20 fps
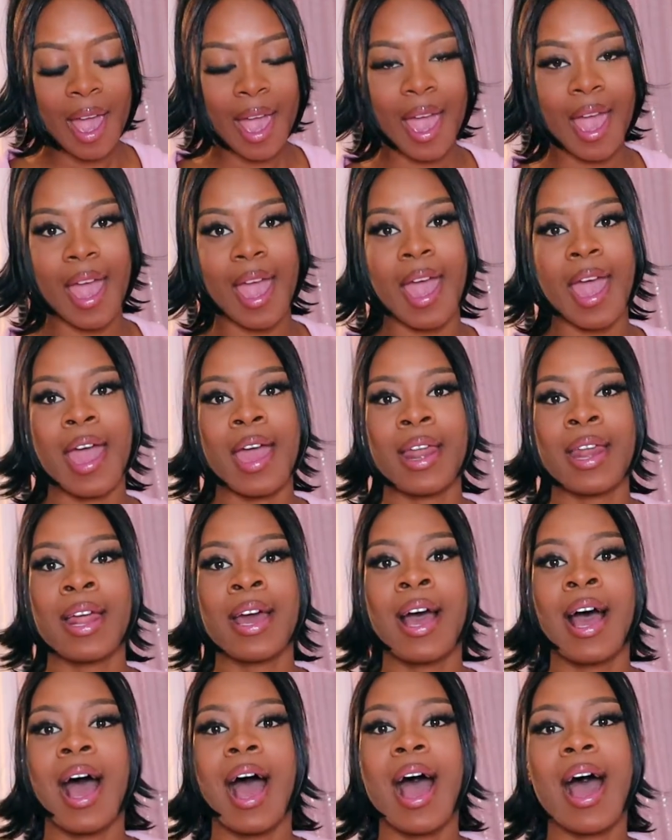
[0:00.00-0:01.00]
And
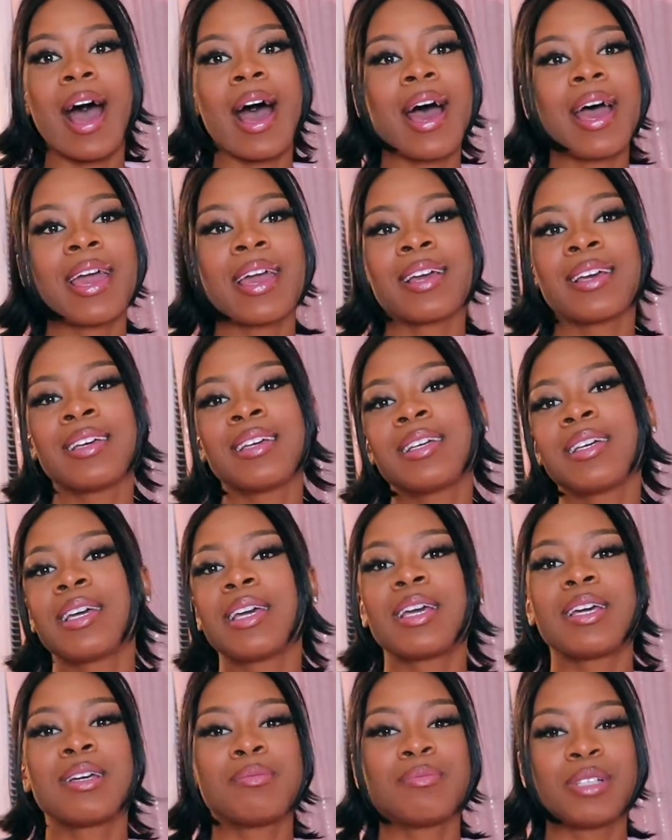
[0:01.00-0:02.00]
I
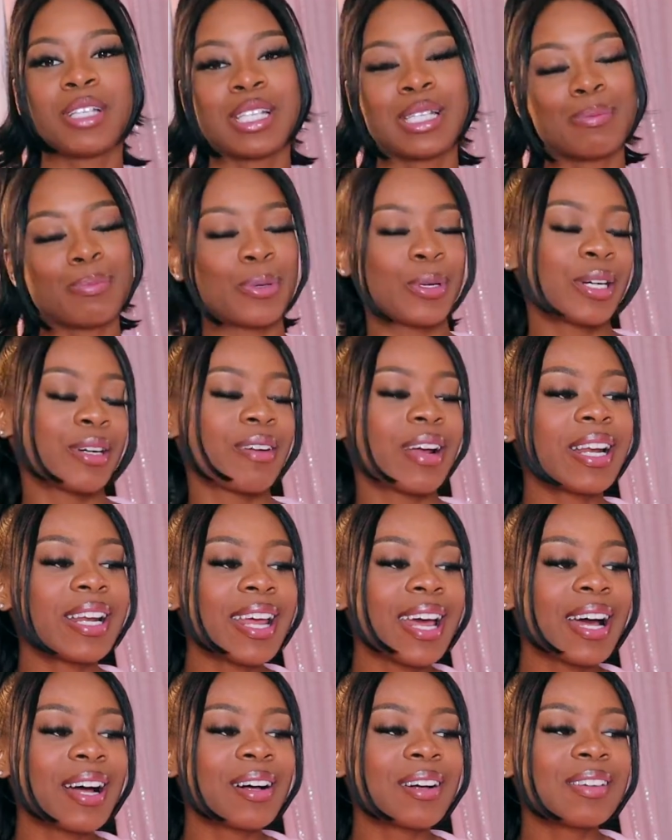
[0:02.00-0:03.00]
am just bored right
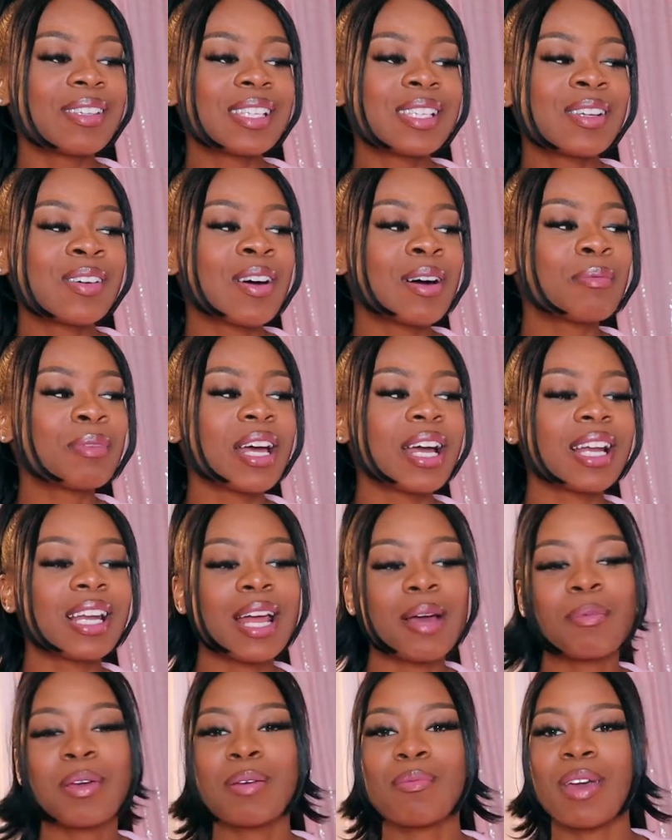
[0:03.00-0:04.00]
now, so I'm like,
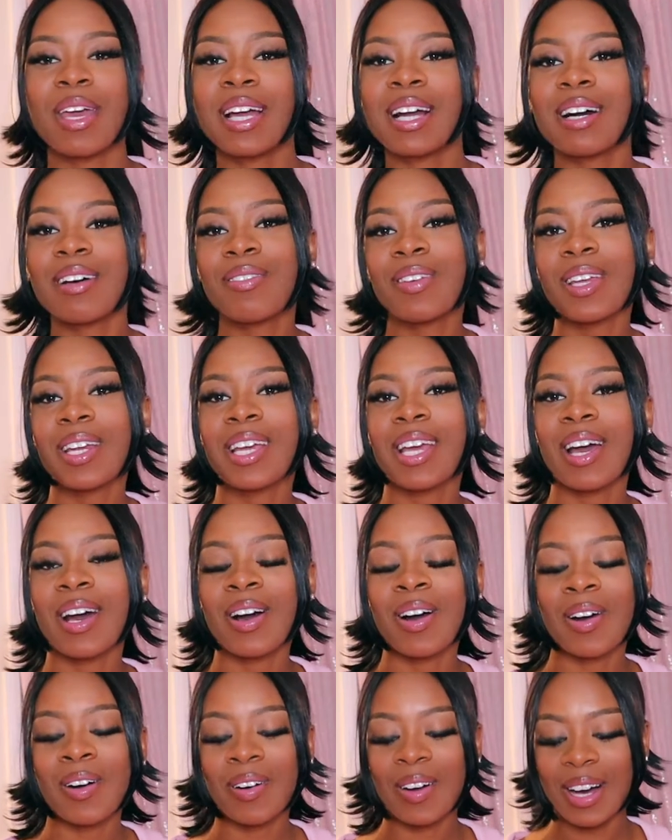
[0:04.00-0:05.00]
let me make a
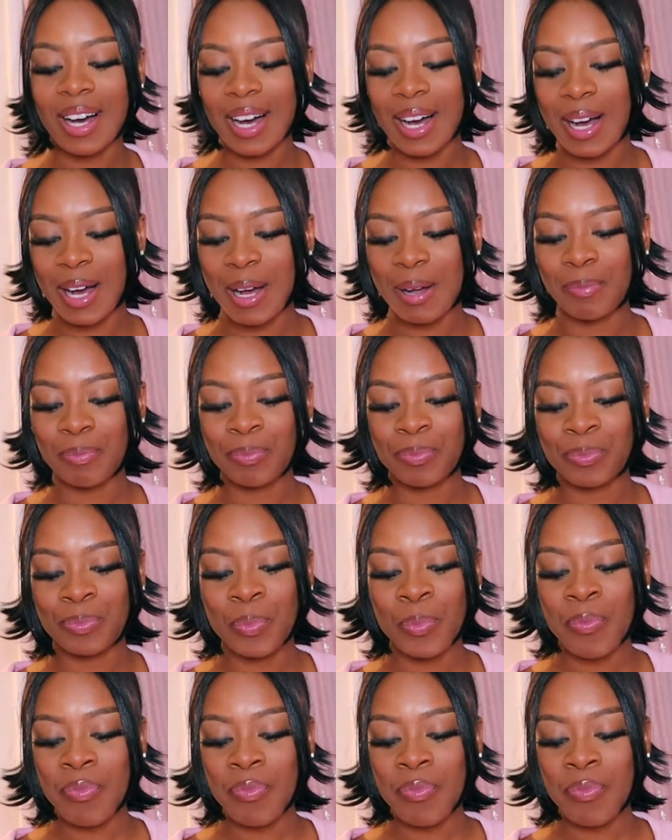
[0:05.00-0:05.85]
video. Um,